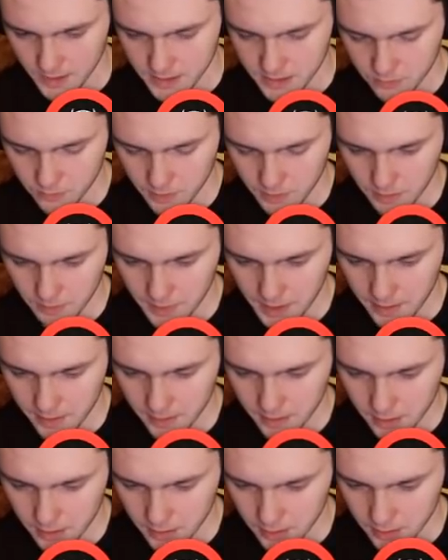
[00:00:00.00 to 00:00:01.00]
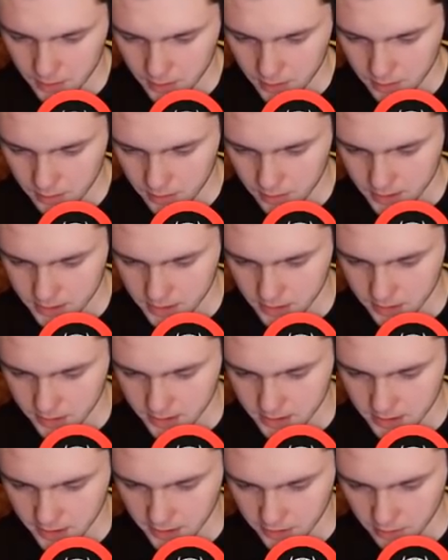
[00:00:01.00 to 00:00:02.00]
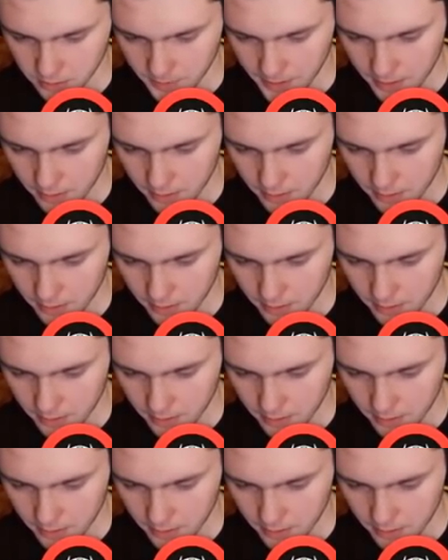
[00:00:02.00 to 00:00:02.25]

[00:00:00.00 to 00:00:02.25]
a really bad, that's not a good battle